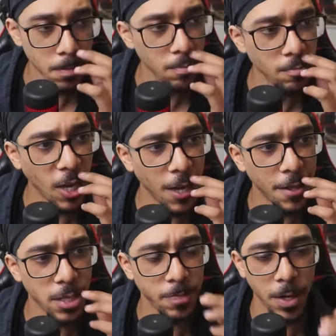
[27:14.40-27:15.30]
And I
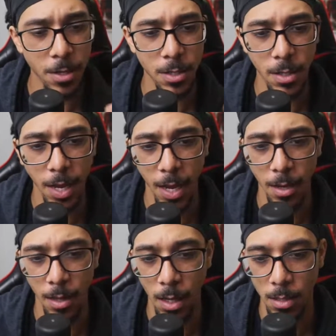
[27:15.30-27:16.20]
think it's better to
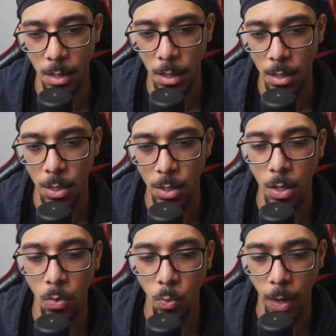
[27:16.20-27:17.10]
analyze to
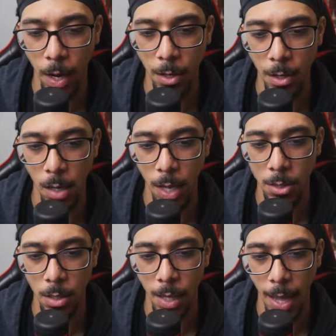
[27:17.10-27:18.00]
know where you're
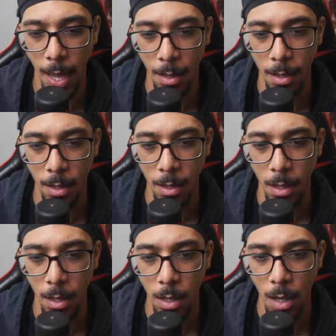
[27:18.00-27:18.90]
actually at.
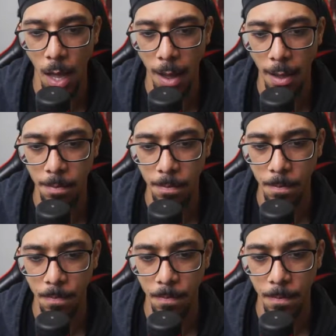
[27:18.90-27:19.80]

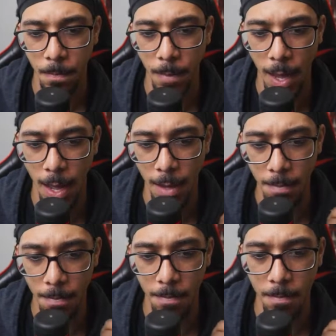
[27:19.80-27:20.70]

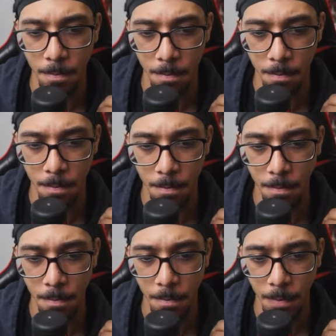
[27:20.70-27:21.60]
I'm
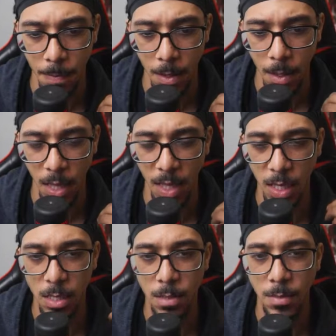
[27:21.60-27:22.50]
at
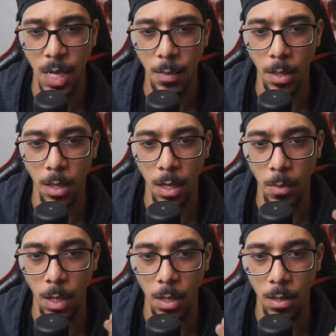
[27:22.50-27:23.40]
this time, I think I'm
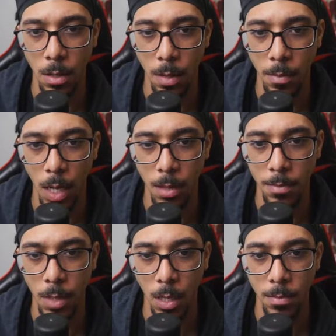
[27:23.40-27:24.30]
in
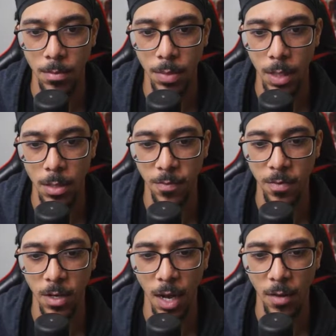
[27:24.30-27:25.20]
a place of
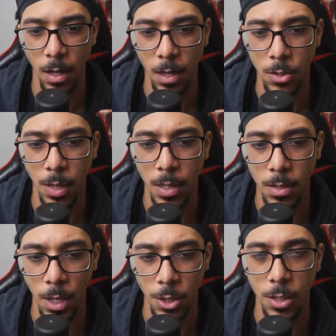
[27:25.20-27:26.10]
kind of like a
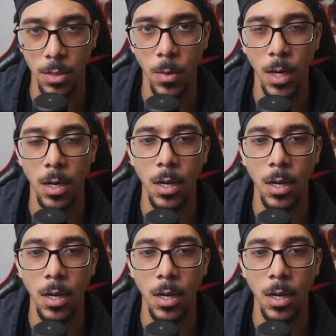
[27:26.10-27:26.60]
transition where